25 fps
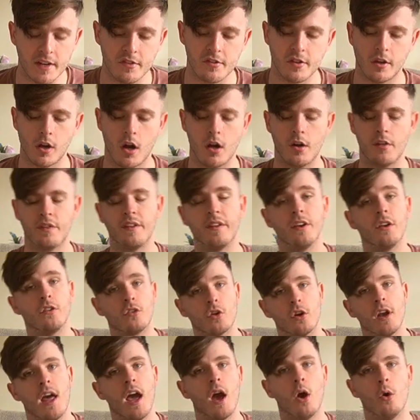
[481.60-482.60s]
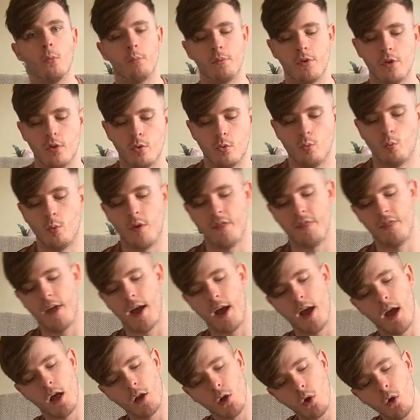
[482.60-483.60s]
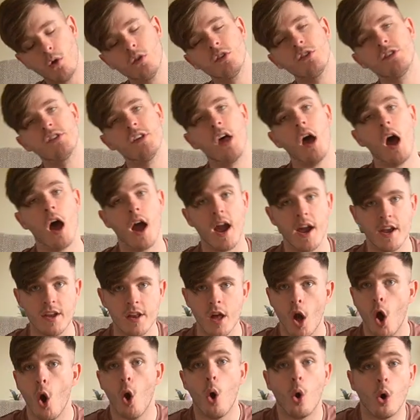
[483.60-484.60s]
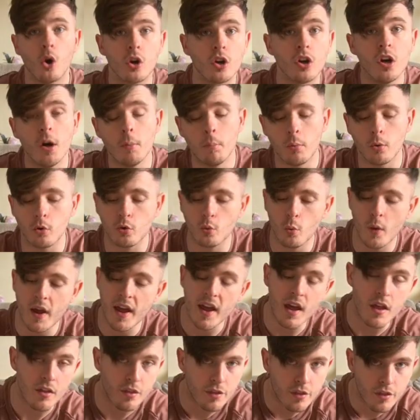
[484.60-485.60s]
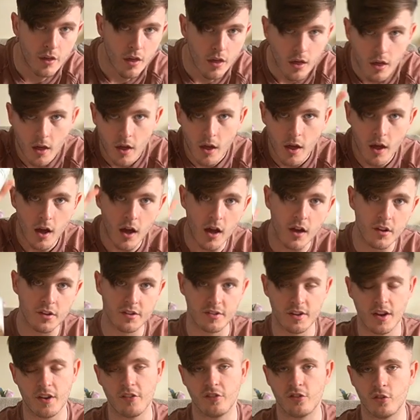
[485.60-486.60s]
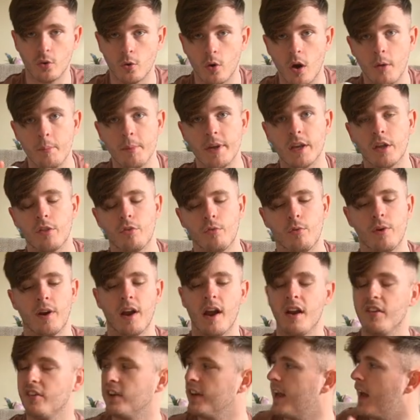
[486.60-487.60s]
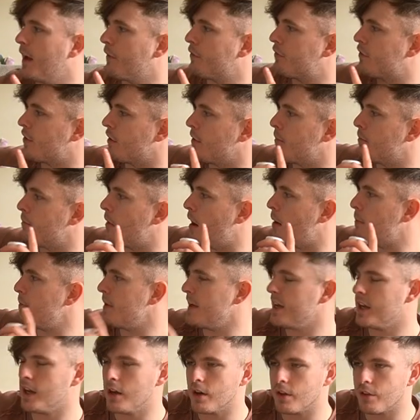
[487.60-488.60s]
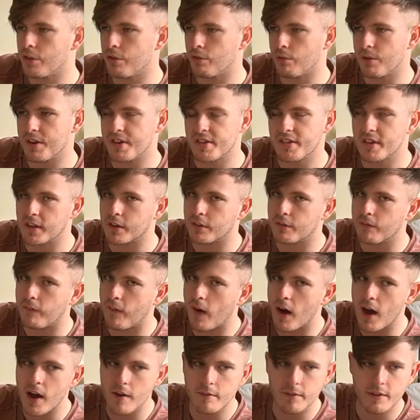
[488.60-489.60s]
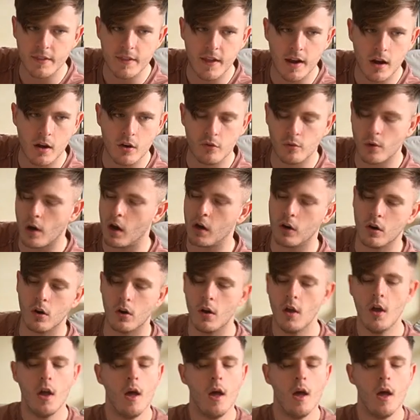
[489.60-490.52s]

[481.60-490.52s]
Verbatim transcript: is the kind of thing that's gonna help you with that, alongside or coupled with essential omega three. I actually have some omega three sixty-five in there as well. I've got